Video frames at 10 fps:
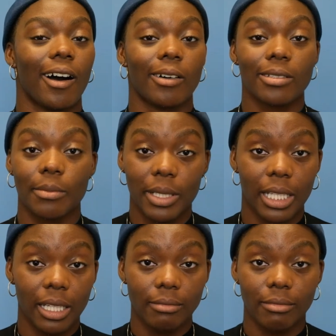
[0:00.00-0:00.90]

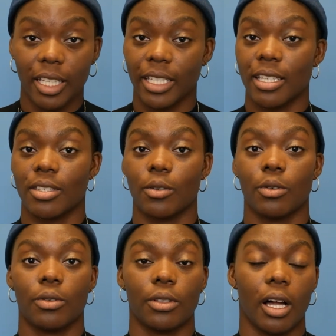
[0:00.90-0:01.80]
Ultimately, it is
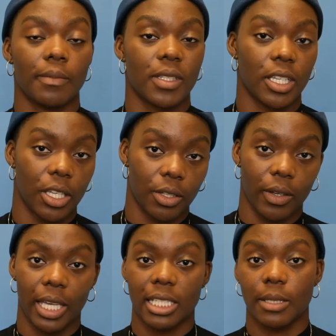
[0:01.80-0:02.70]
all up to you.
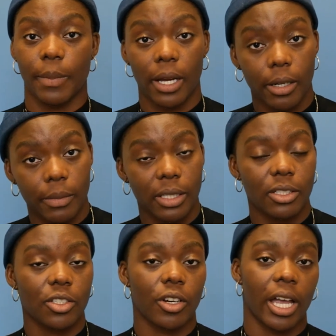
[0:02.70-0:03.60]

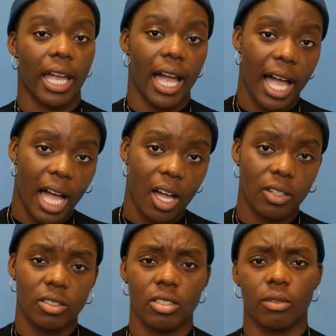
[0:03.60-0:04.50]
Experiment, try it
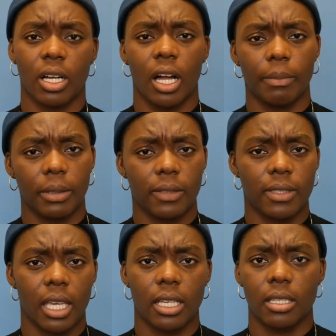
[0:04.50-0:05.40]
out, do a couple of
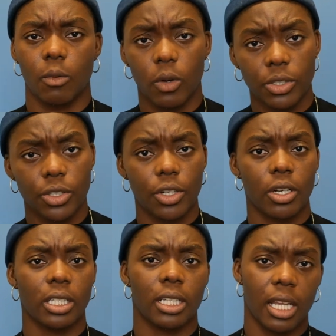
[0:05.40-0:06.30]
takes in one shot
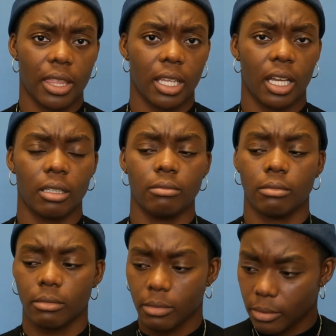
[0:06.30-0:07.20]
and another.
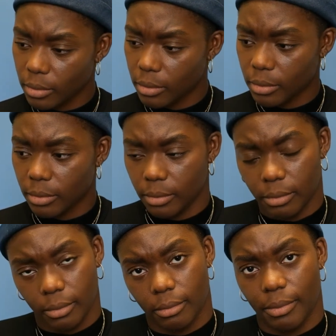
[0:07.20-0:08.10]

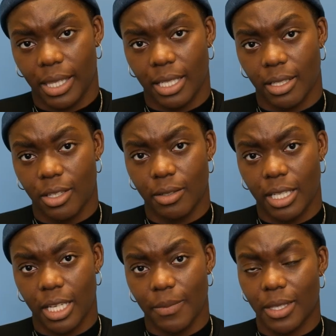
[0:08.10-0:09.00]
But these are 2
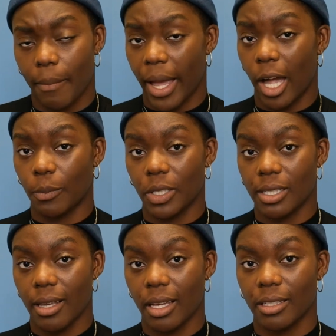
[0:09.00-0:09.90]
tips that might help you
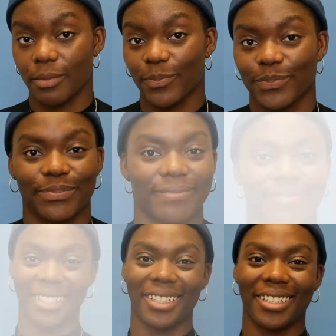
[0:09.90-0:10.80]
decide.
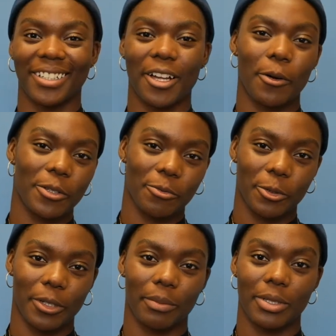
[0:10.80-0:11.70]
Golden rule
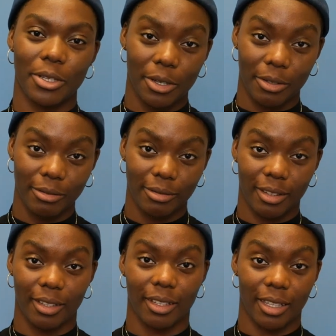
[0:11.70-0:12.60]
number 2,
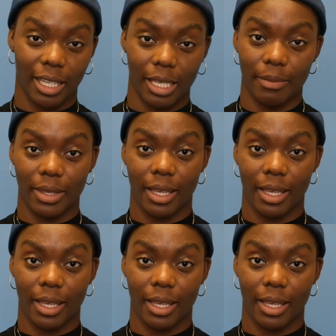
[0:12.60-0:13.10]
keep the